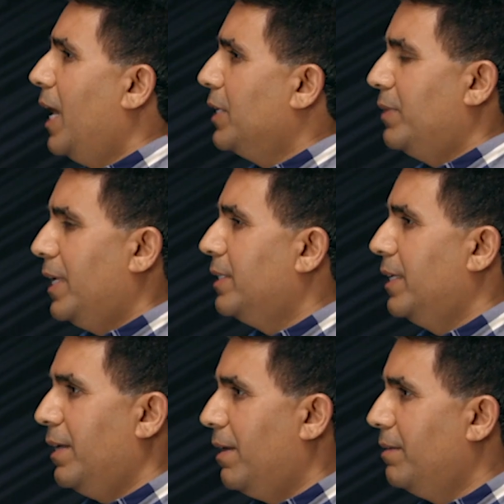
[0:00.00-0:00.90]
as well as
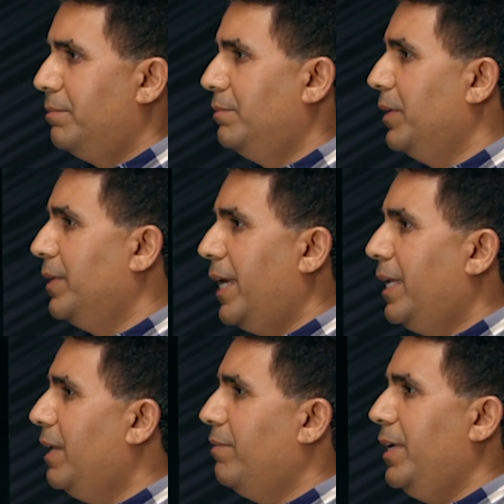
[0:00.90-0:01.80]
there are you know
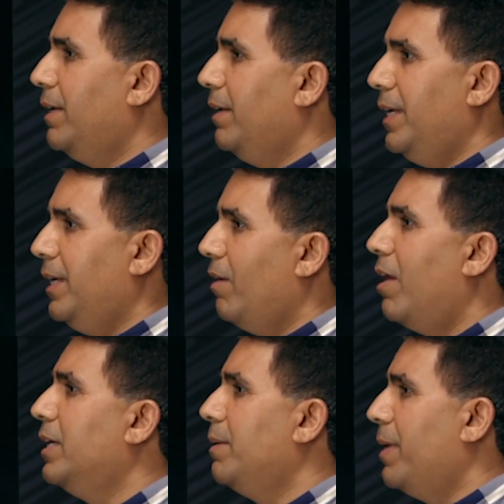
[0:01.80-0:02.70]
daily, weekly,
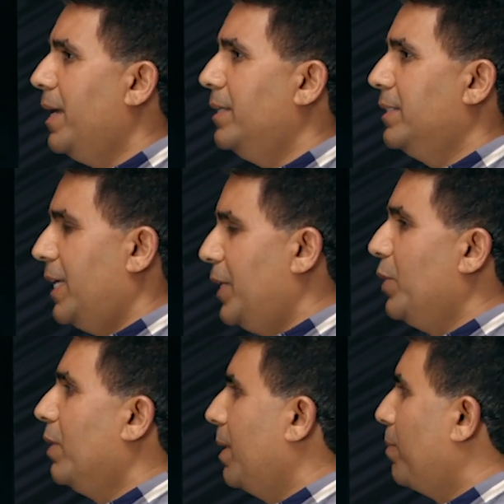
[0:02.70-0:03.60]
on-demand
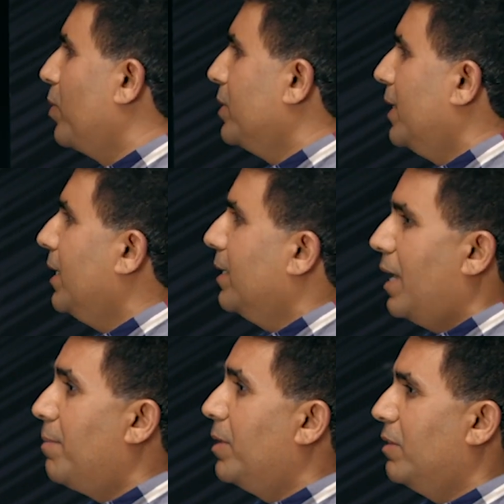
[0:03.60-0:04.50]
scheduled reports that
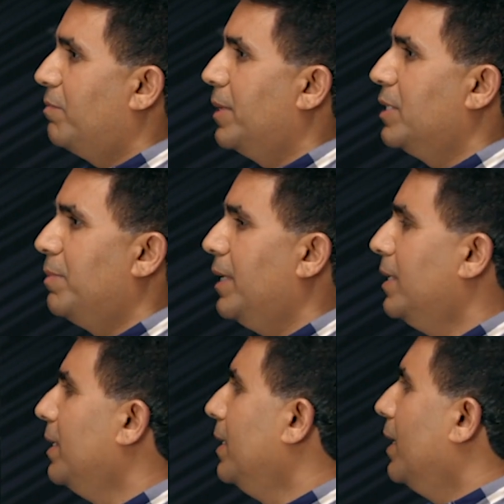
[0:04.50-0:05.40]
come out of Prisma,
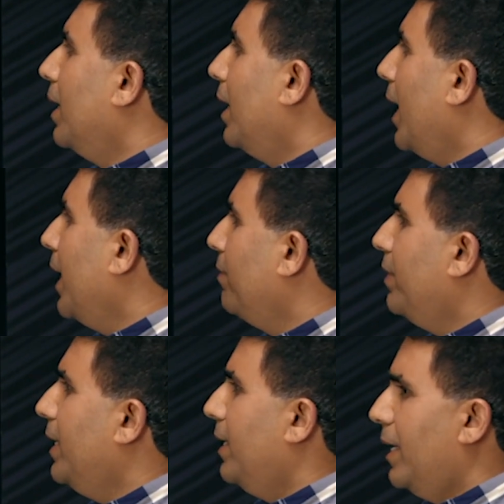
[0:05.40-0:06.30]
uh, and
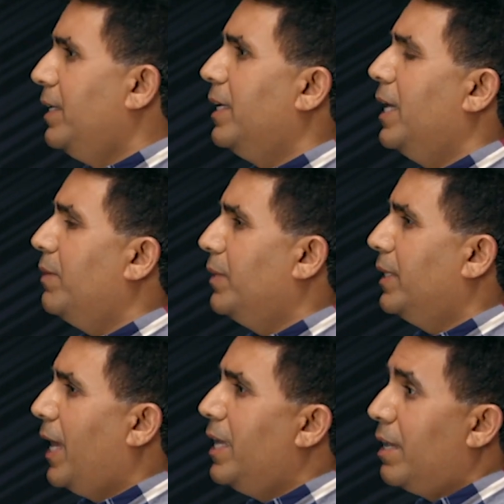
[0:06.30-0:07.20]
we integrate with
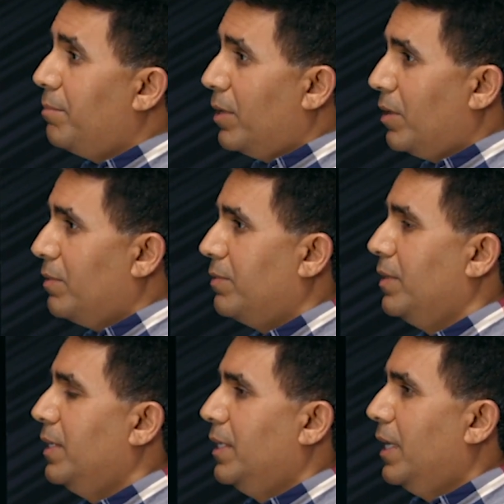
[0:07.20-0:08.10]
a number of
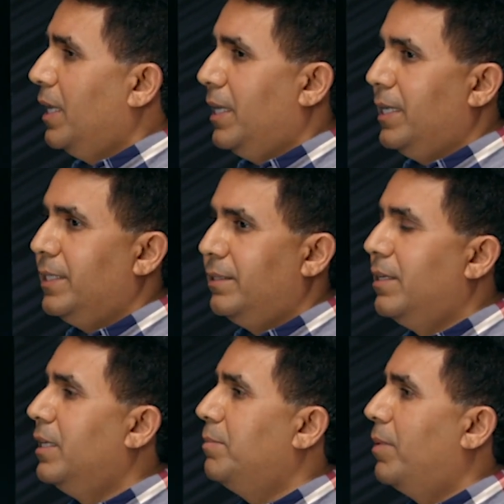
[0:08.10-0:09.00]
uh,
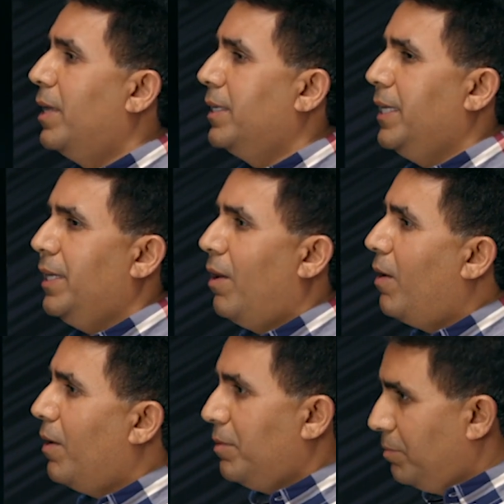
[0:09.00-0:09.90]
third-party
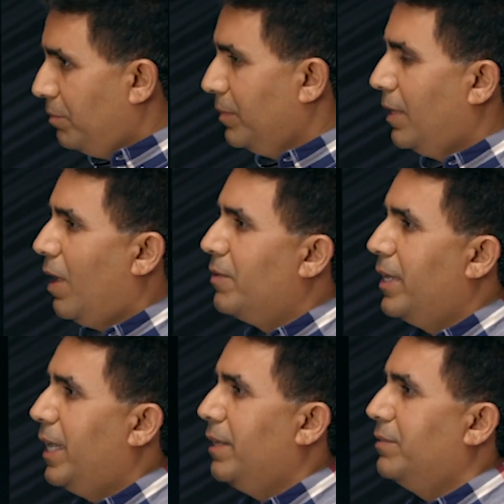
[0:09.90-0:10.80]
or
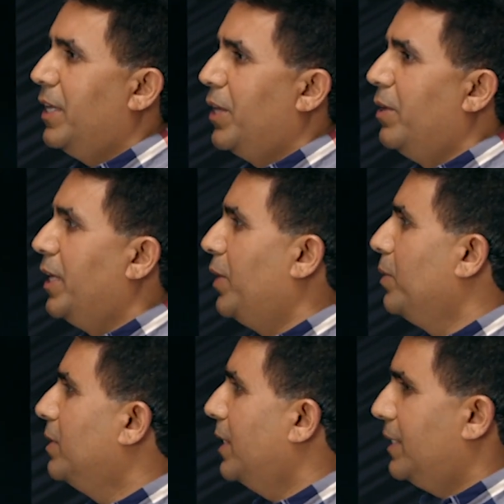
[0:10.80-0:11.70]
cloud-native security
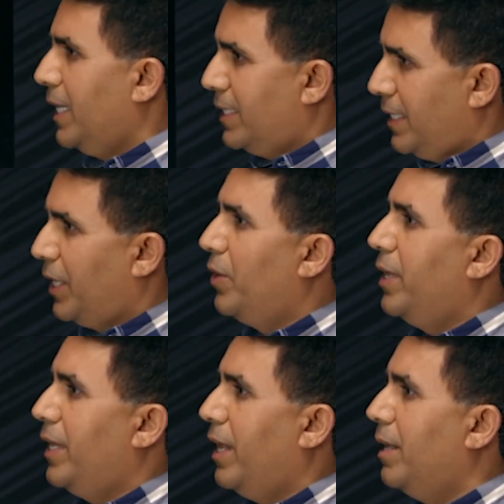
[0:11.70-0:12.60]
tools such as
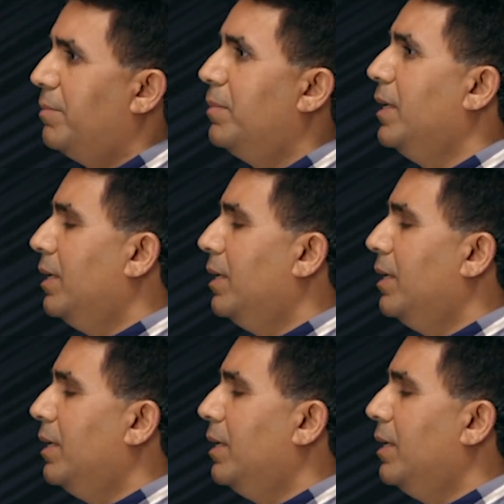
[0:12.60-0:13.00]
Security Hub,